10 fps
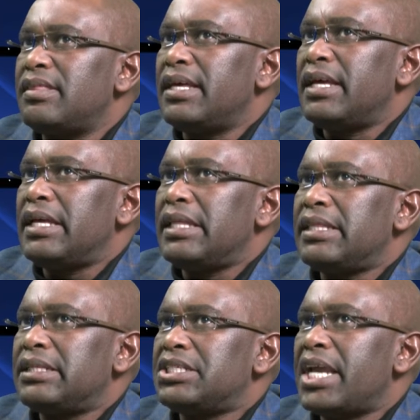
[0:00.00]

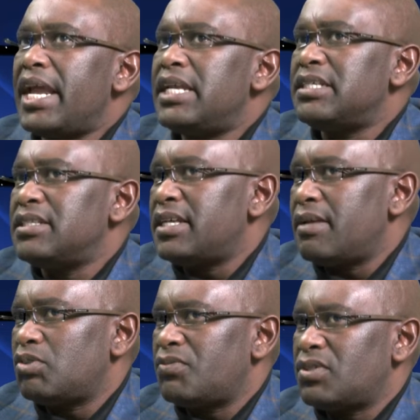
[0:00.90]
the change in
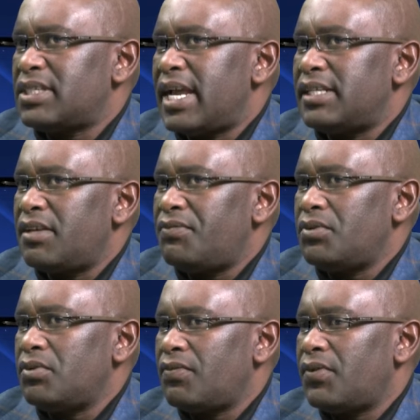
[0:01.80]
terms of society, if you
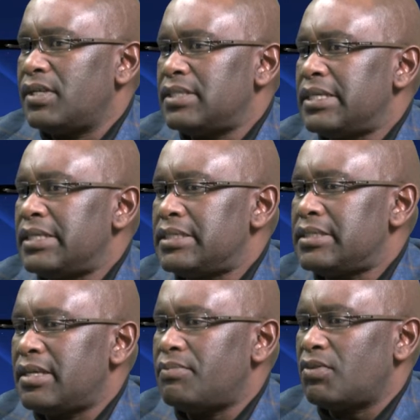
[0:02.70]
look, for instance, in
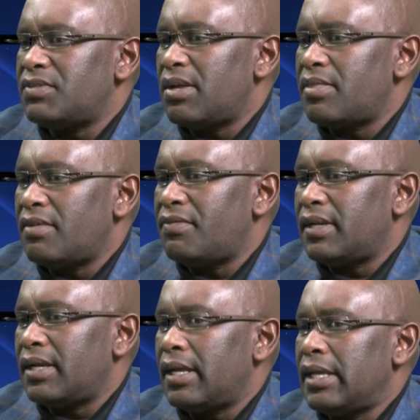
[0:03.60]
terms of South
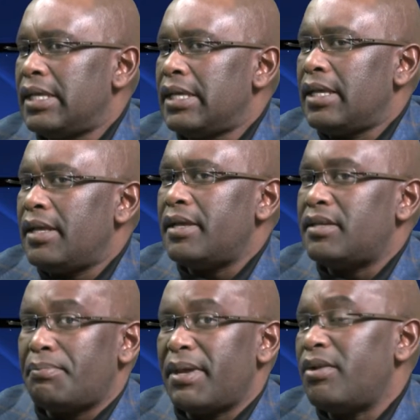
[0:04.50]
Africa,
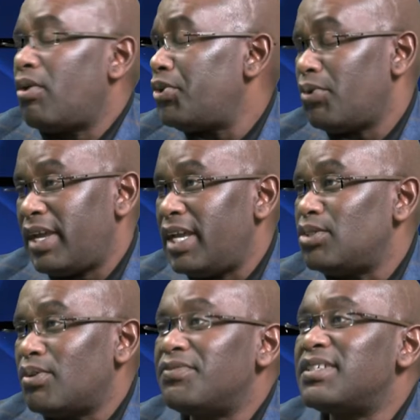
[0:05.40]
depending on your
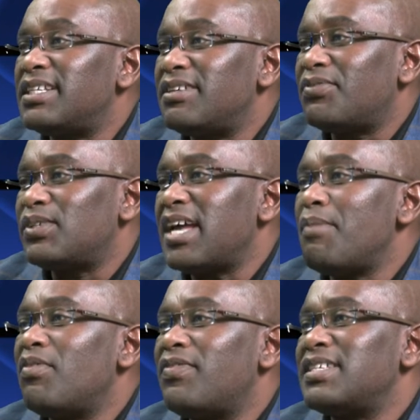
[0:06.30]
age, obviously, for
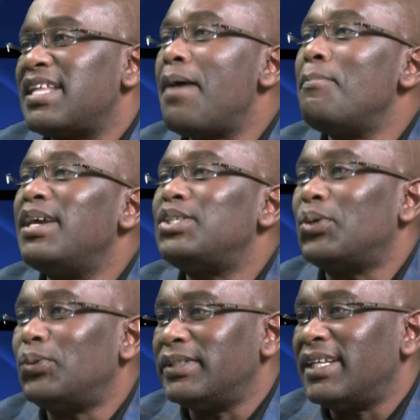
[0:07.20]
some of us that are much
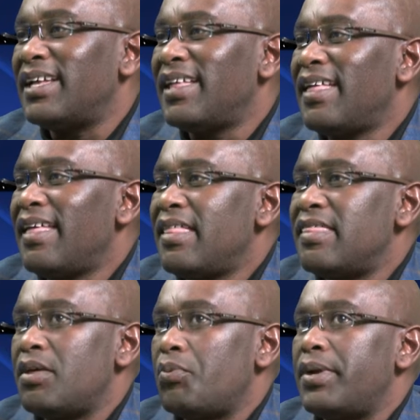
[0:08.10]
older,
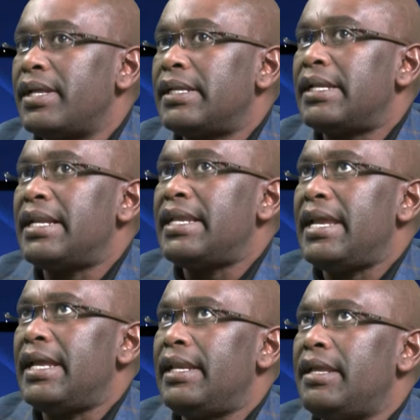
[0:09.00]
there were
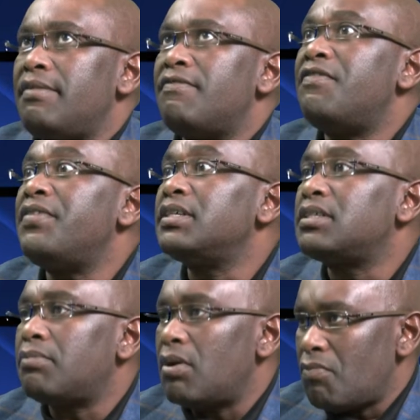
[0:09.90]
clearly
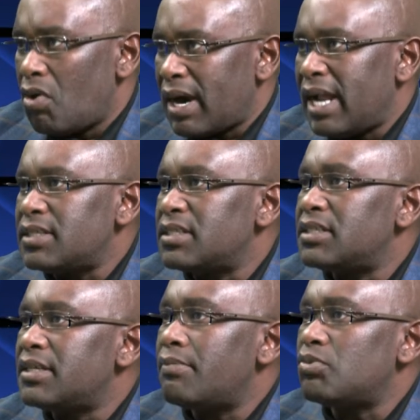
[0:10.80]
visible morals in
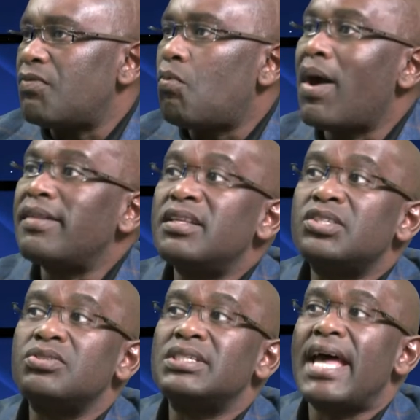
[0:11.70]
terms of what the
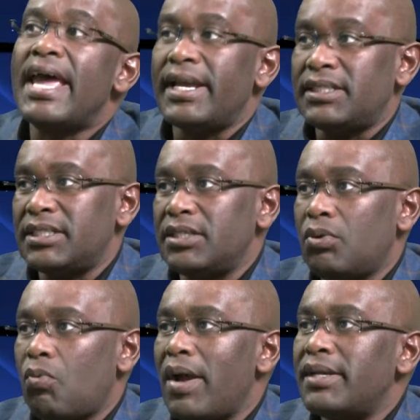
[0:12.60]
society
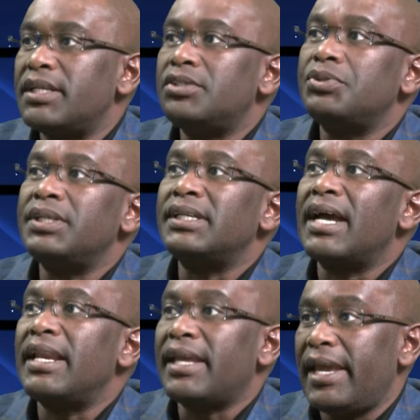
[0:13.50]
wanted to
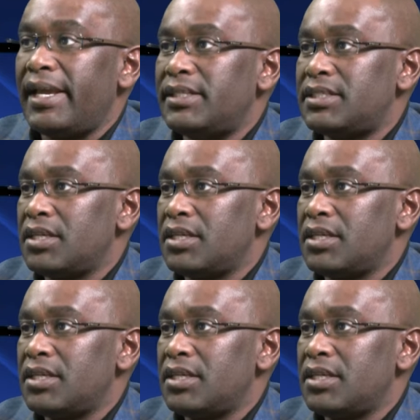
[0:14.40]
inculcate